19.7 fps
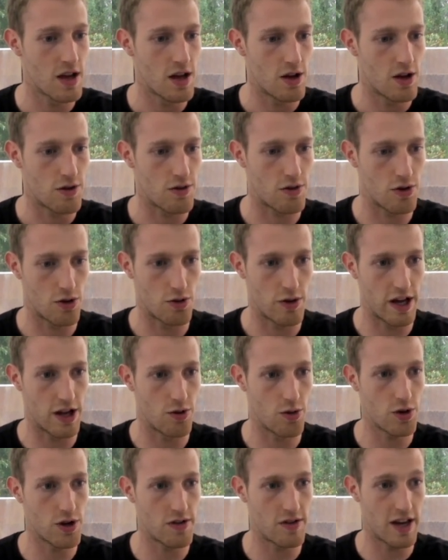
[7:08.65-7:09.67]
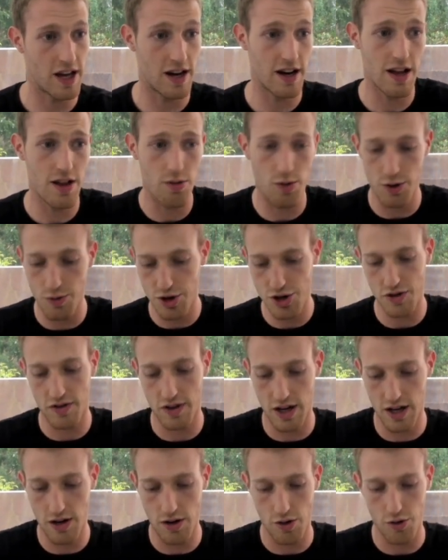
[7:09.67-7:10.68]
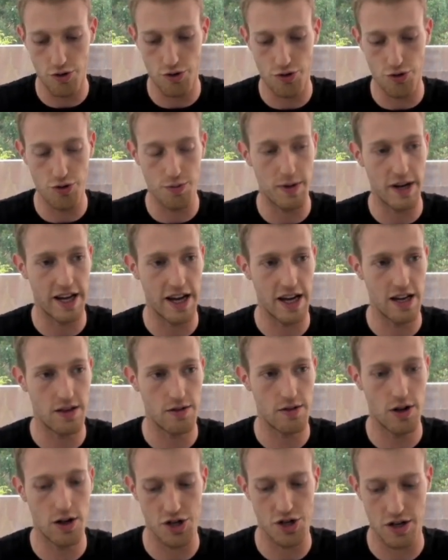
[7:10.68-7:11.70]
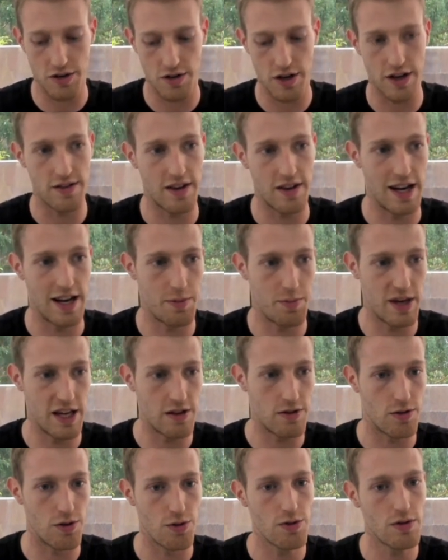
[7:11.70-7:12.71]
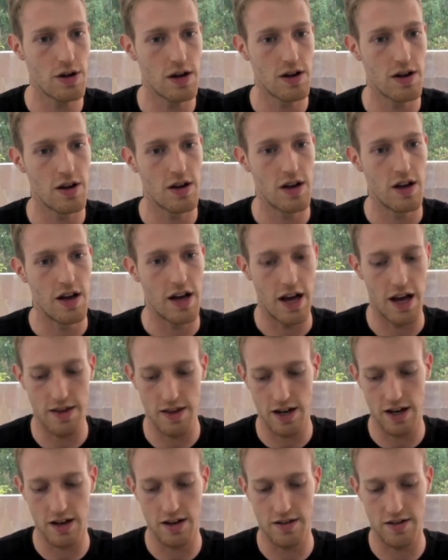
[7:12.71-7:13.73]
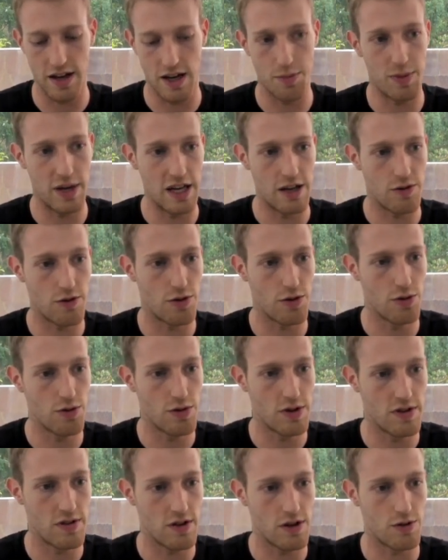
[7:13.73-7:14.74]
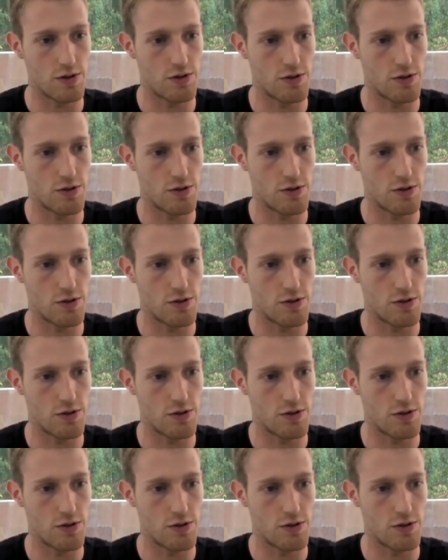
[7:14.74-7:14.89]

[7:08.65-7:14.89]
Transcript: So in order to get another one, we just can duplicate this logic. So I can say let P2, and then I can say P2 is equal to